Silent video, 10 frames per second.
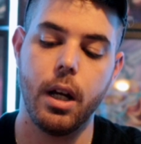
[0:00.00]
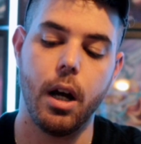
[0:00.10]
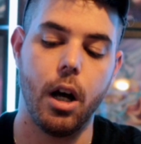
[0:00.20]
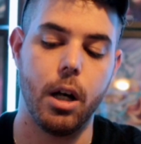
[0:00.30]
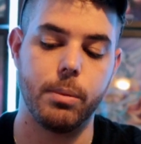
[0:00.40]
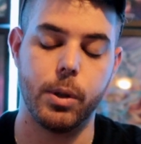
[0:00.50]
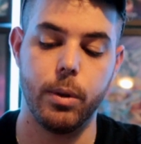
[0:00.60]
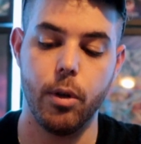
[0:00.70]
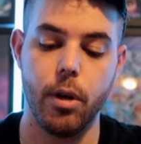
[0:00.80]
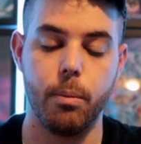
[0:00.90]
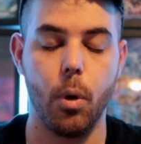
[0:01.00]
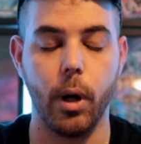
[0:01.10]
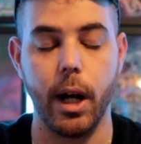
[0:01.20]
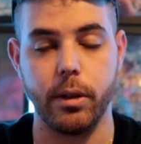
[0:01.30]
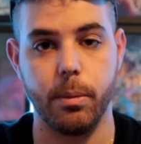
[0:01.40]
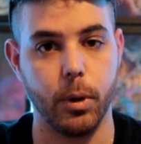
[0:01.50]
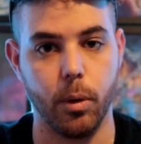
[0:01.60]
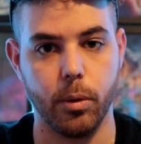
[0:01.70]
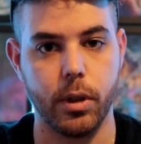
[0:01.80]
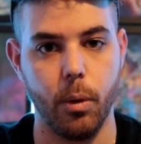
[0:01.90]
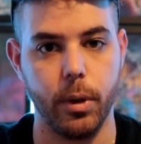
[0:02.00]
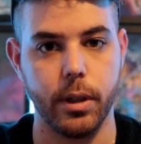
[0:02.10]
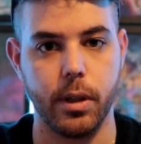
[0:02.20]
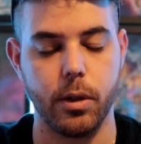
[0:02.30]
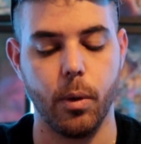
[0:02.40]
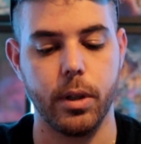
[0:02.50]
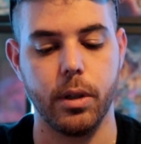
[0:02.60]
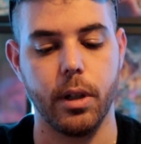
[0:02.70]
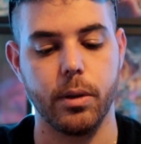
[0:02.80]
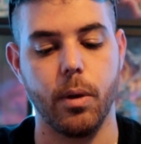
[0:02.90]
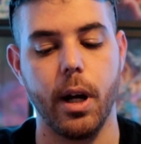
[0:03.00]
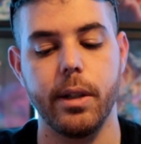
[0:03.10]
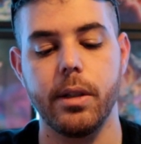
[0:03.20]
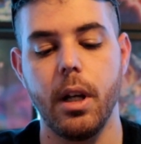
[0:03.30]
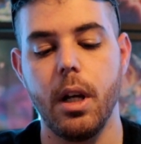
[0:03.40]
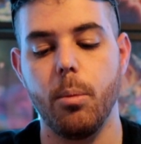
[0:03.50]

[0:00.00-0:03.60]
so we do have more Ounce of Baguska when the situation does arise.